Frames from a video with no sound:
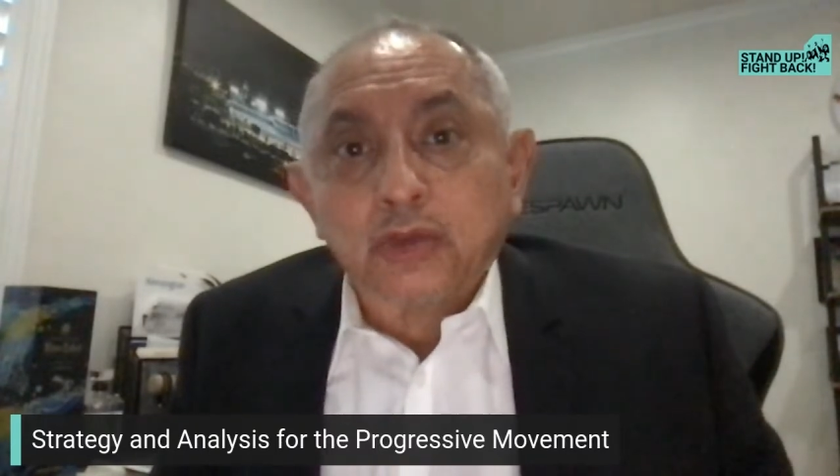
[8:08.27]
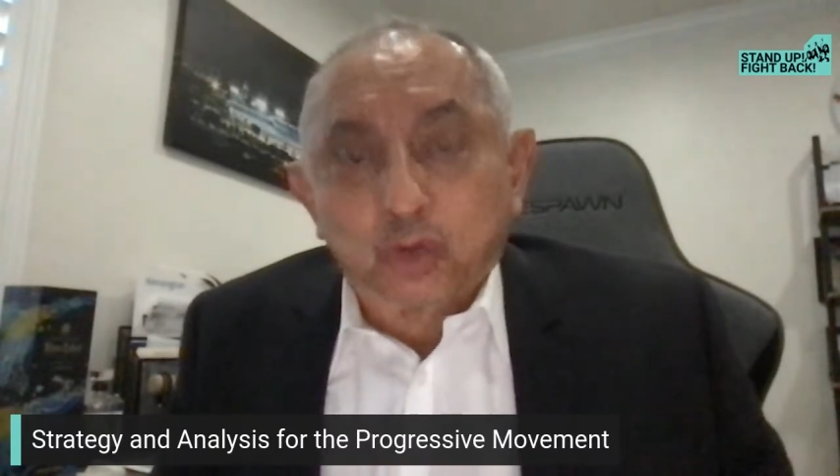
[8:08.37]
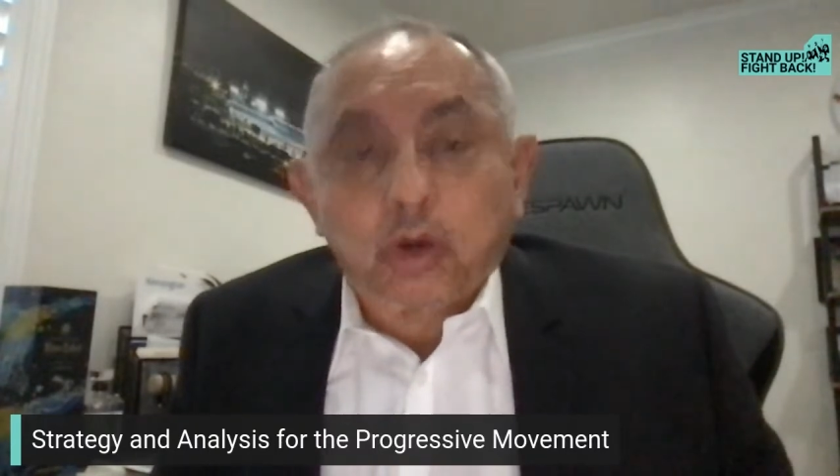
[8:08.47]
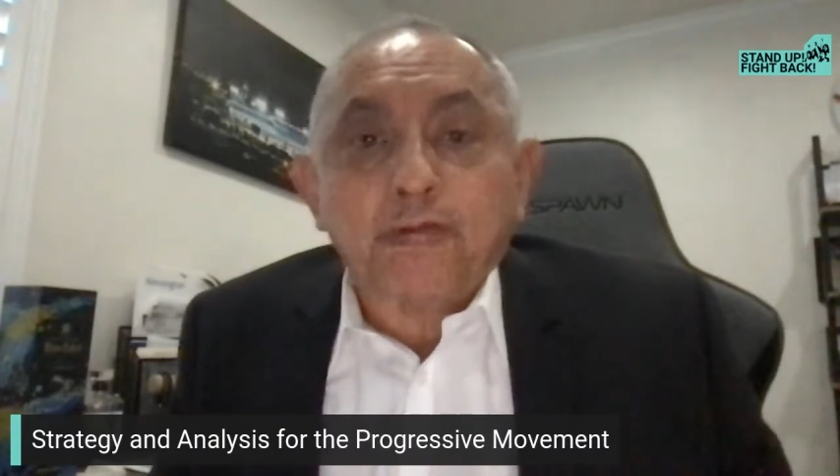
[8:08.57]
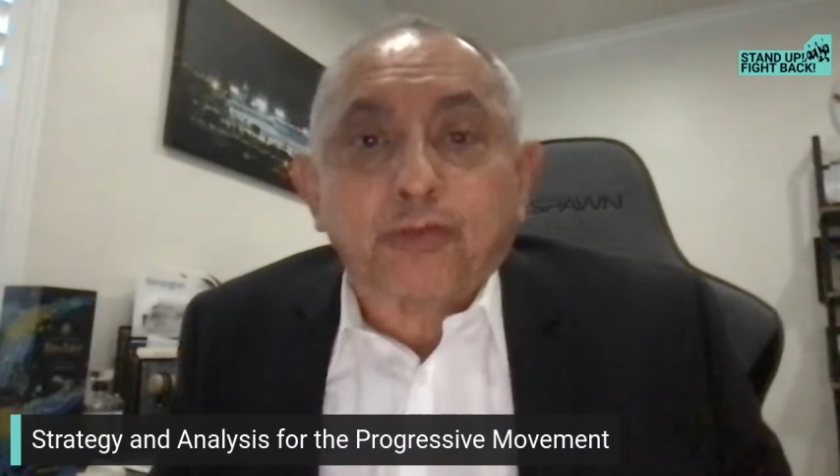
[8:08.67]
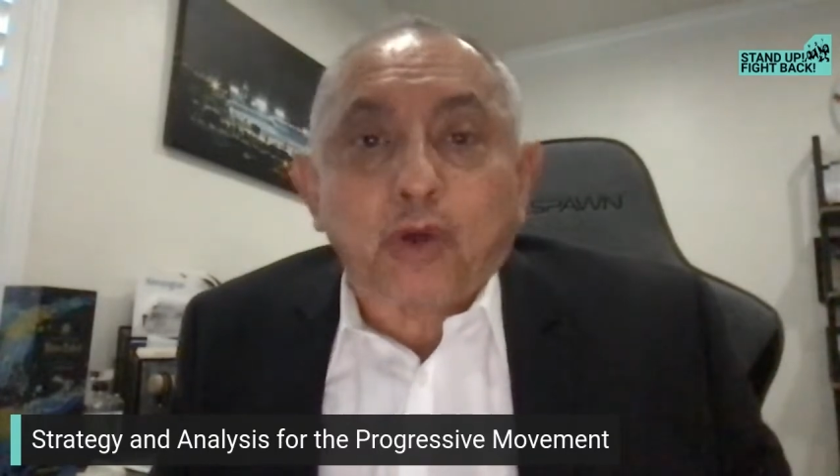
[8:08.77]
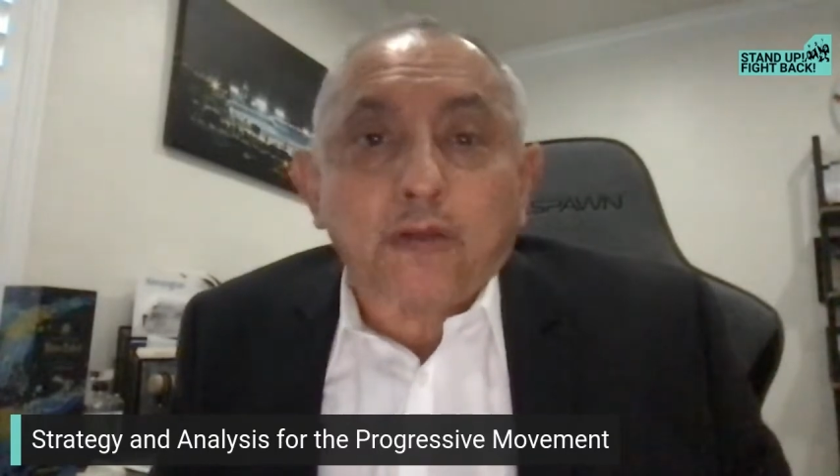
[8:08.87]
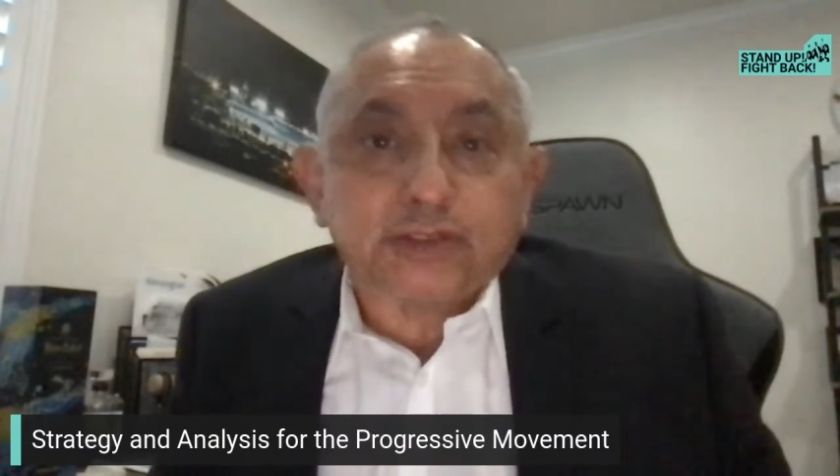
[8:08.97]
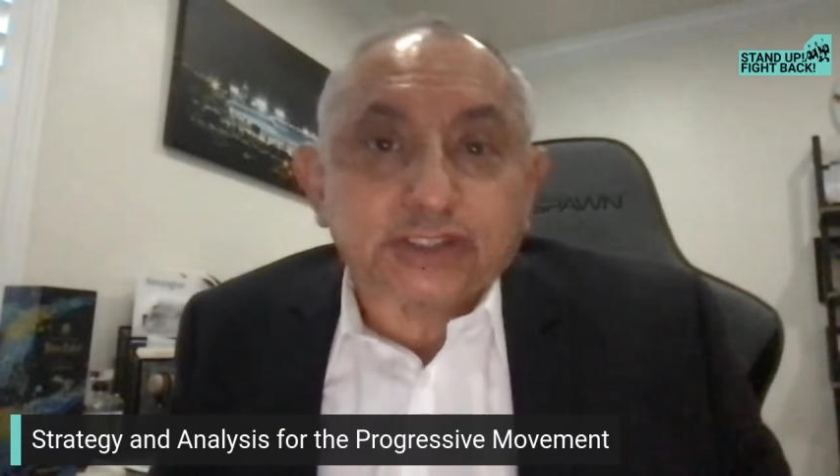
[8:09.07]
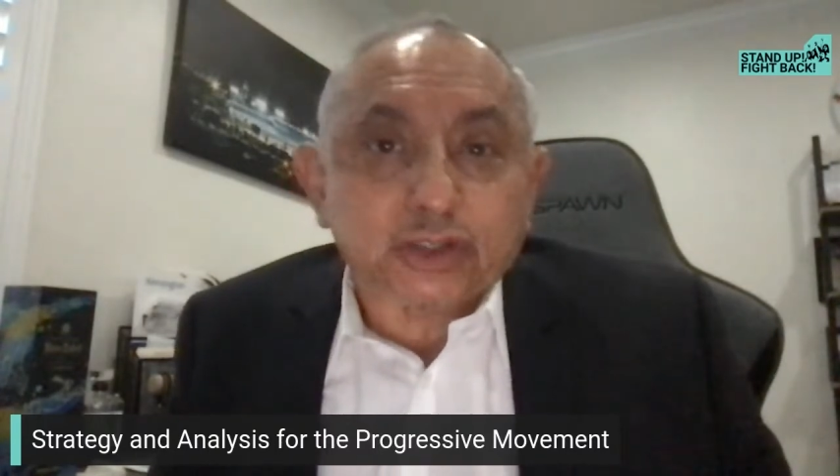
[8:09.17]
to run for
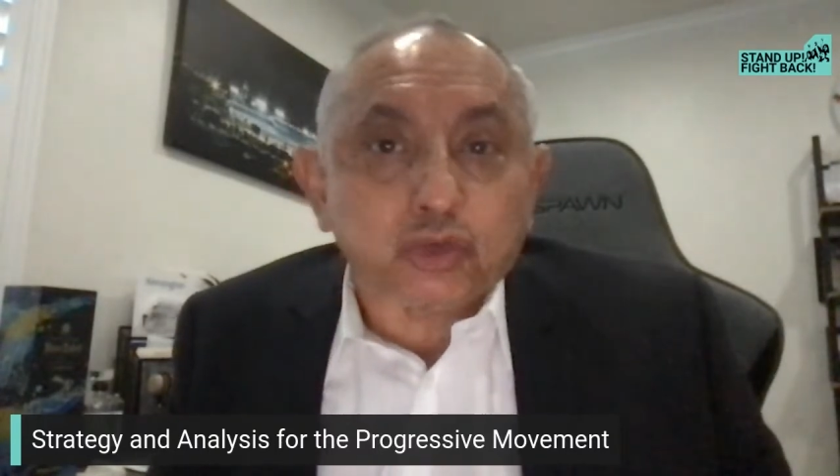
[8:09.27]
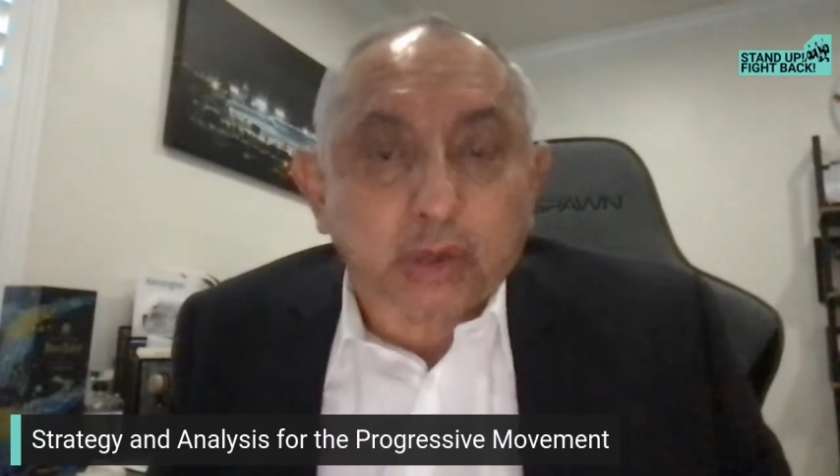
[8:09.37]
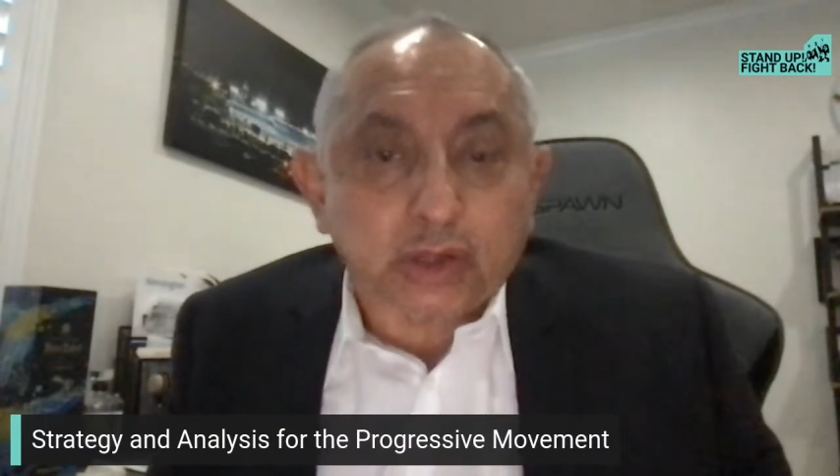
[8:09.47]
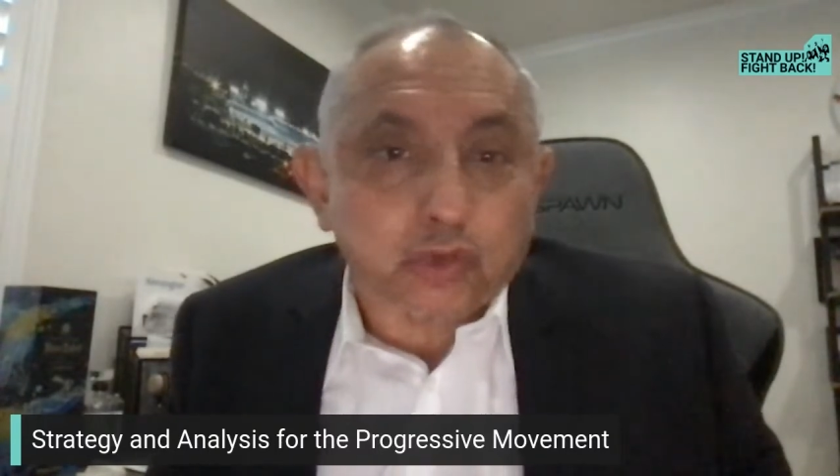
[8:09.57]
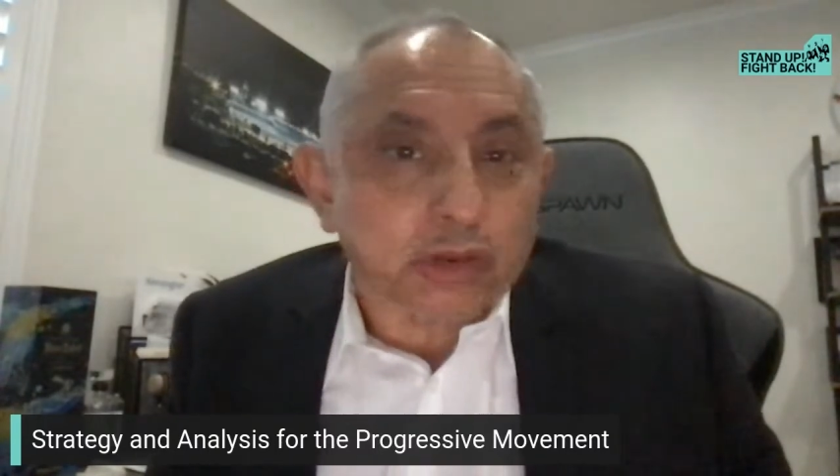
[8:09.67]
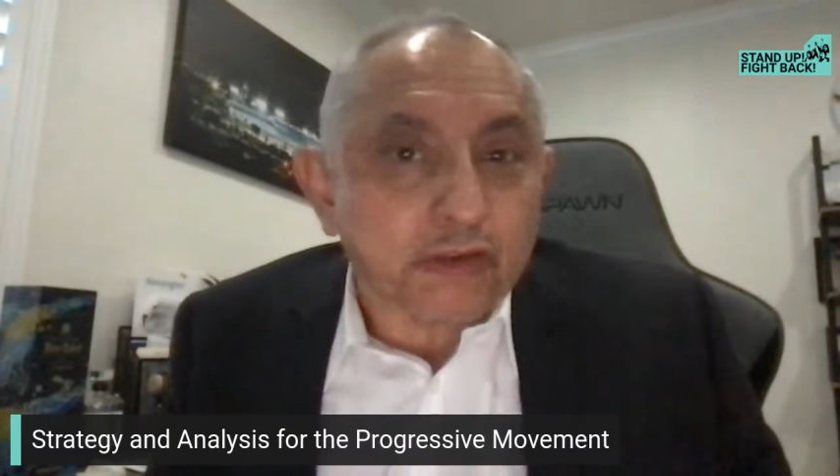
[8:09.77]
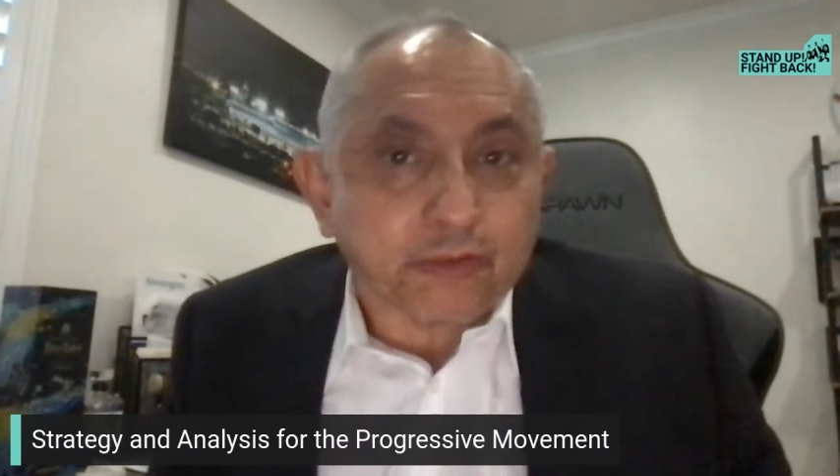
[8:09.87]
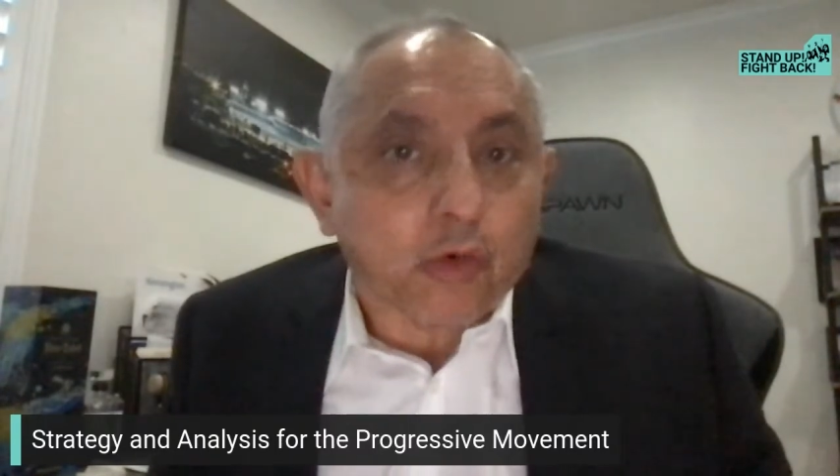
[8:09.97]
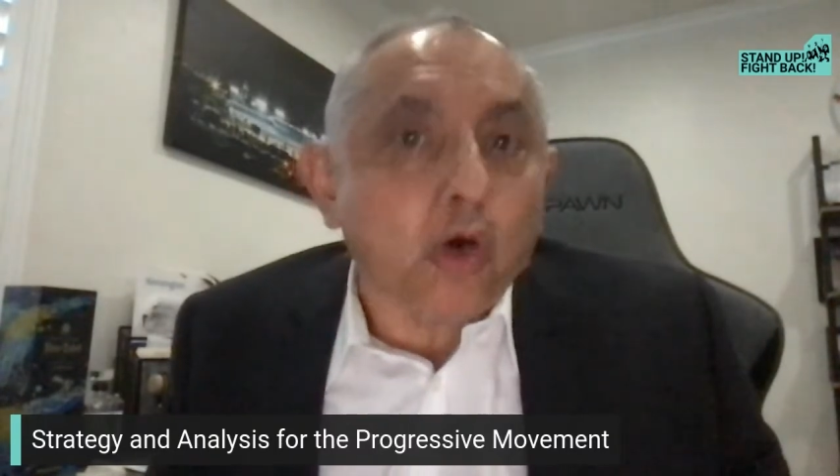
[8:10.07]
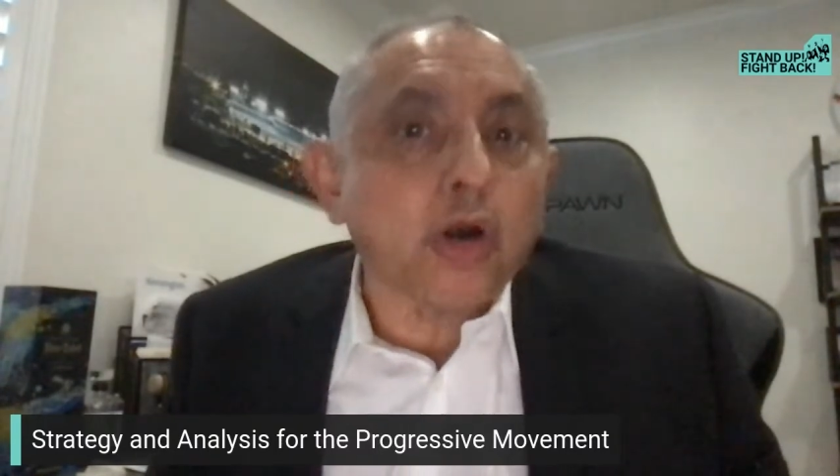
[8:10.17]
office in
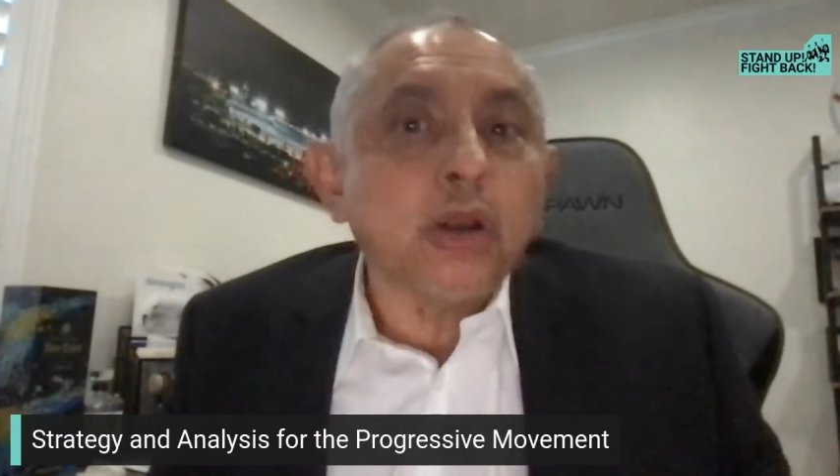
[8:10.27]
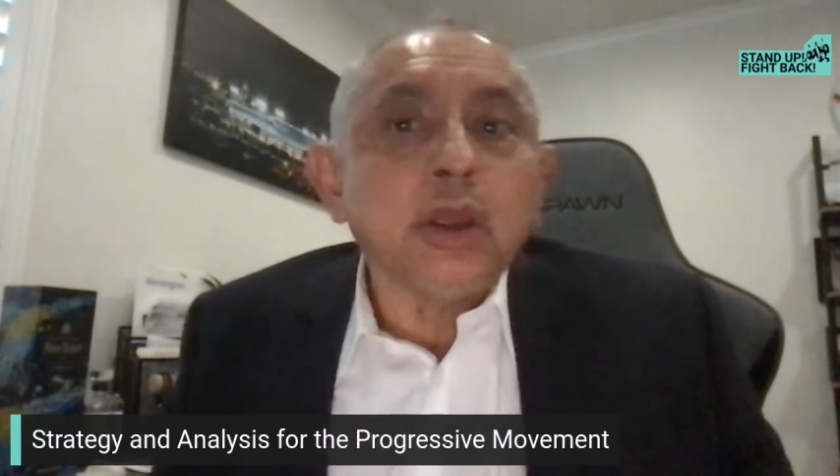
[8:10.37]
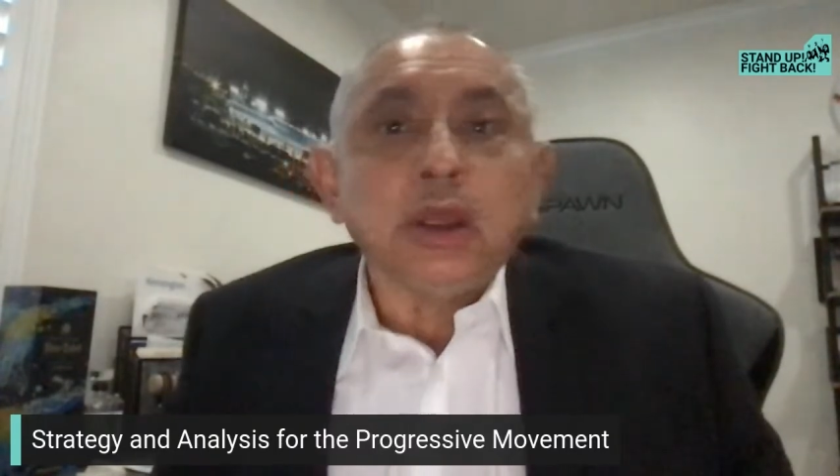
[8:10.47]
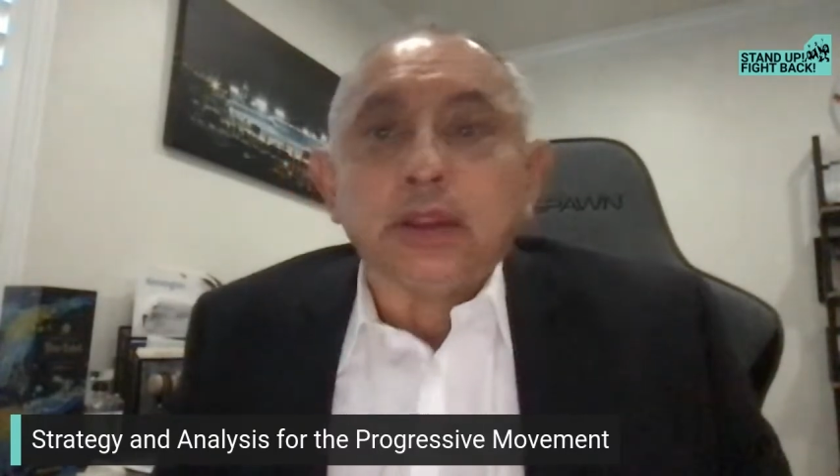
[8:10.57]
2024.